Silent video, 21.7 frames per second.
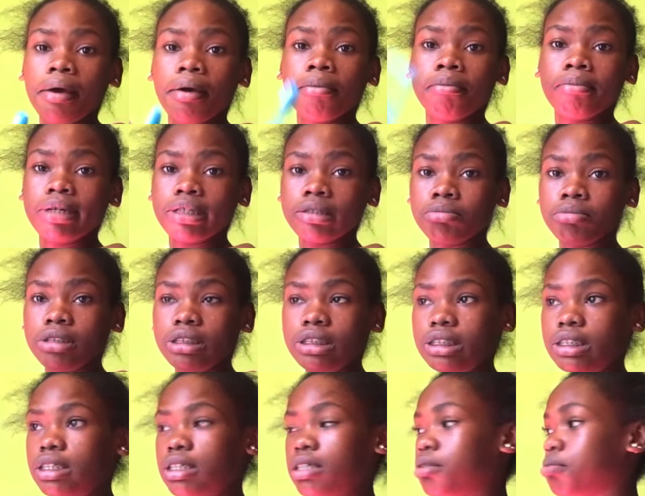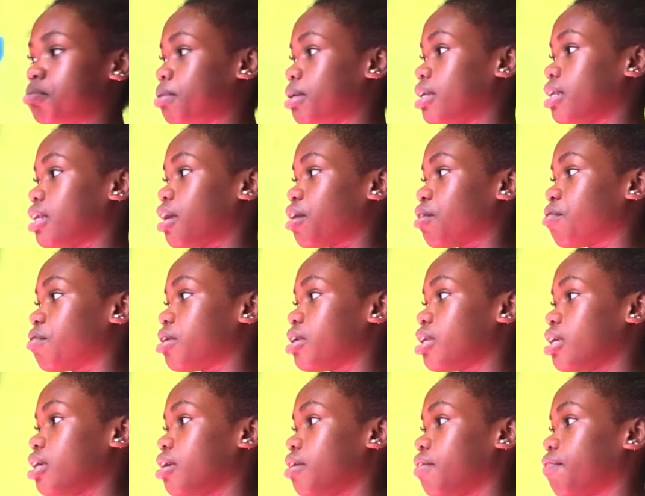brush my teeth, be get
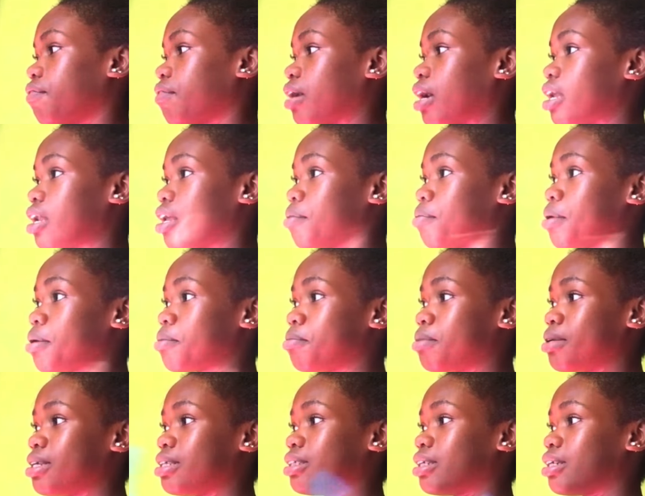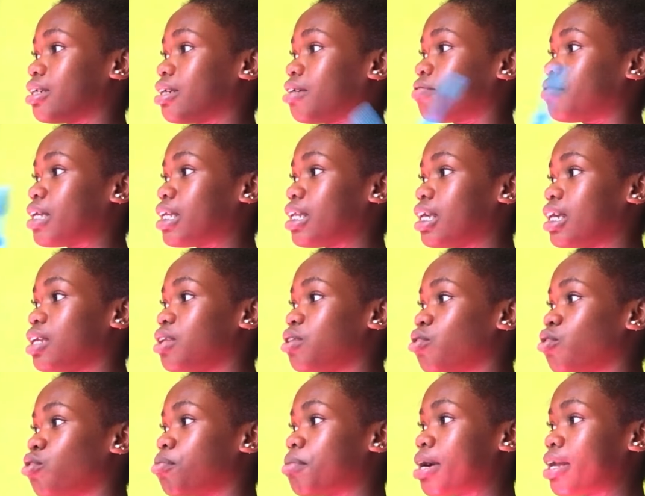ready for that appointment. After 9, no,
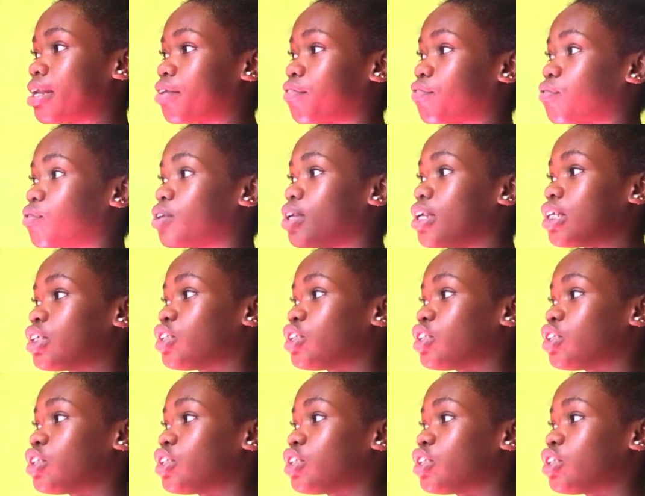I'm at a phone